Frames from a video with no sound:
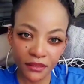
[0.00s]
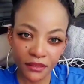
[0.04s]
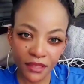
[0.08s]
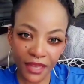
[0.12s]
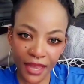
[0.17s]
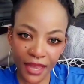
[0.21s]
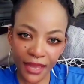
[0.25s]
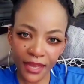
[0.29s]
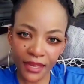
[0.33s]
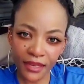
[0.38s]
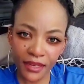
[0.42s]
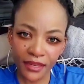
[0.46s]

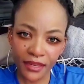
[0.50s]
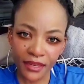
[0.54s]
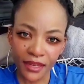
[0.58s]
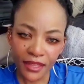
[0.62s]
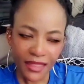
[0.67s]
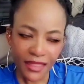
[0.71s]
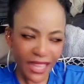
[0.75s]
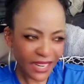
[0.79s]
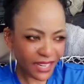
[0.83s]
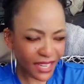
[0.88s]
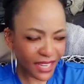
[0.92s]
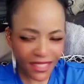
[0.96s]
Hey,
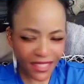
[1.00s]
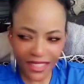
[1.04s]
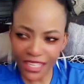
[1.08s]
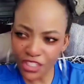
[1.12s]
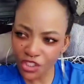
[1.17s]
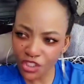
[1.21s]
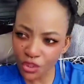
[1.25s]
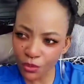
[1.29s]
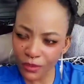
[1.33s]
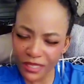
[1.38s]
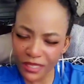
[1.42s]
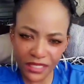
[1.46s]
that kid
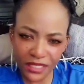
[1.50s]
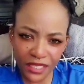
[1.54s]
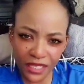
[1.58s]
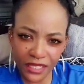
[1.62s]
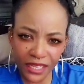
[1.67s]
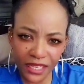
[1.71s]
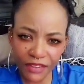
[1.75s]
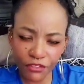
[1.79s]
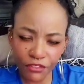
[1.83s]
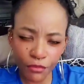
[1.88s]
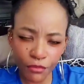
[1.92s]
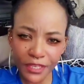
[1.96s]
that's always
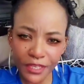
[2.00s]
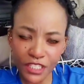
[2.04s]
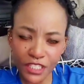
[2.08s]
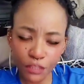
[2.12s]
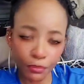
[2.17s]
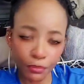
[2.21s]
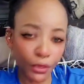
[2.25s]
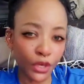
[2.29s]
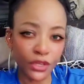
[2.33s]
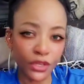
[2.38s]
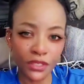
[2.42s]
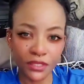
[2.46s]
stealing everybody's
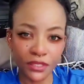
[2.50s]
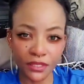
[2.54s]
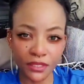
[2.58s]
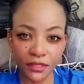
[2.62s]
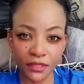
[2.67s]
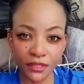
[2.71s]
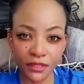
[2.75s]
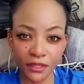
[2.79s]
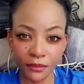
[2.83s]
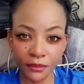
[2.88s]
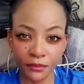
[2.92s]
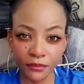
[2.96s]

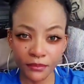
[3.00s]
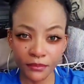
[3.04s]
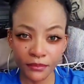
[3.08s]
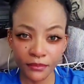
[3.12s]
purses.